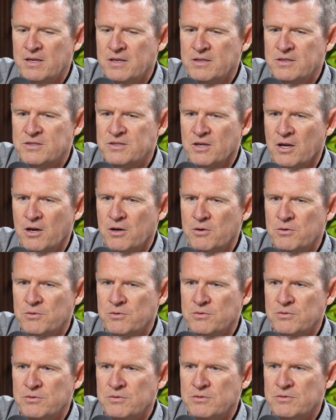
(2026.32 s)

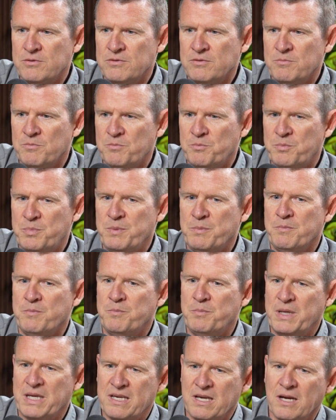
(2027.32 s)
So
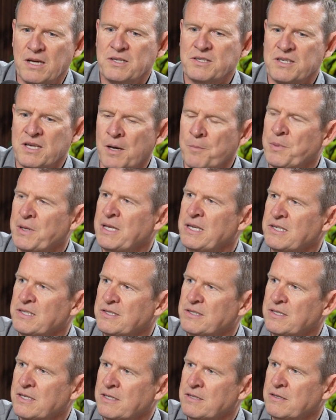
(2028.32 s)
because companies
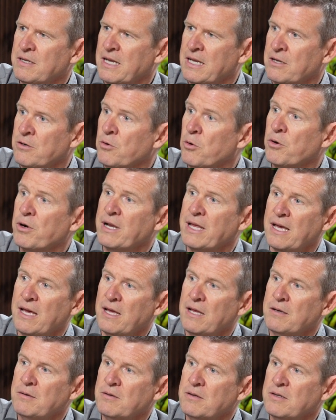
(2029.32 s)
ignored
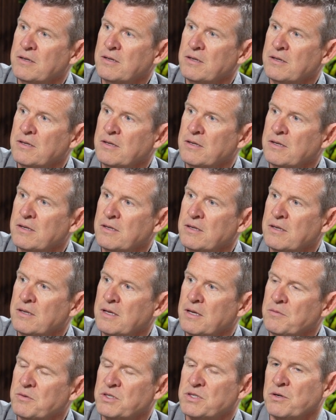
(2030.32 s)
it,
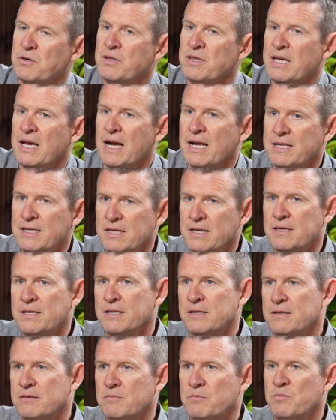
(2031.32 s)
it was sort of the idea
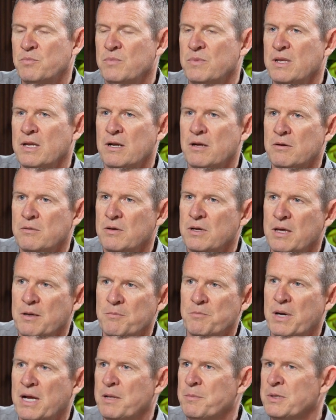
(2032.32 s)
that, it
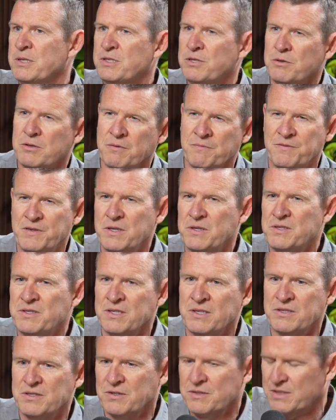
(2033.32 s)
might have been too
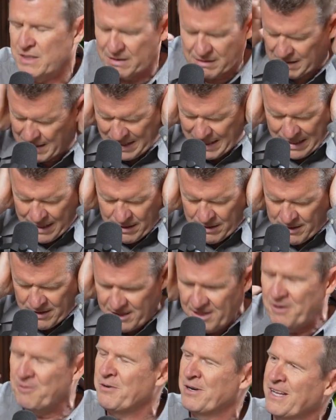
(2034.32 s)
confusing. So it's like,
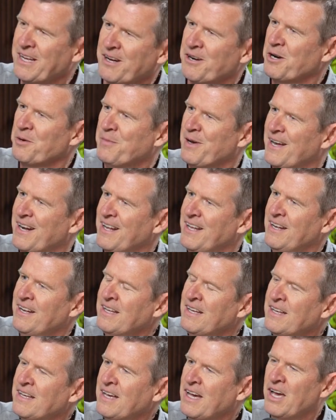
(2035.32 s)
I don't want to hear about it.
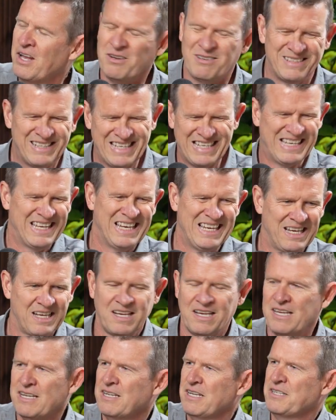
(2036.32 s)

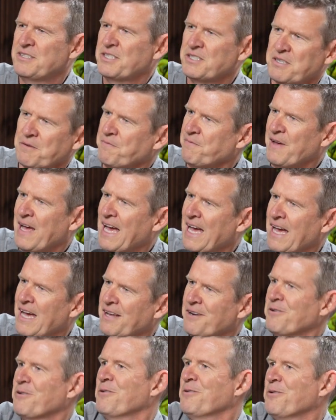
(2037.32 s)
It's just a
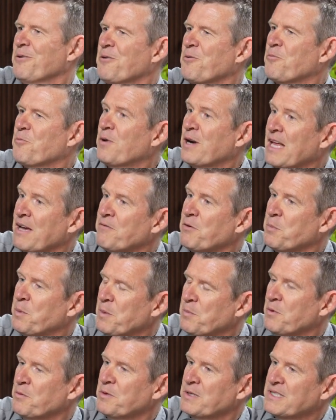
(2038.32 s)
fad or whatever
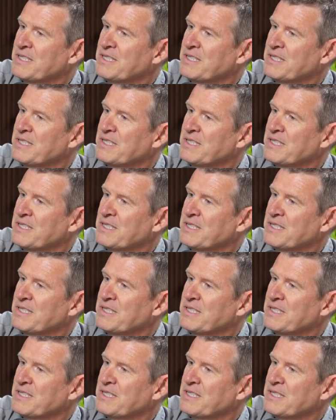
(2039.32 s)
people would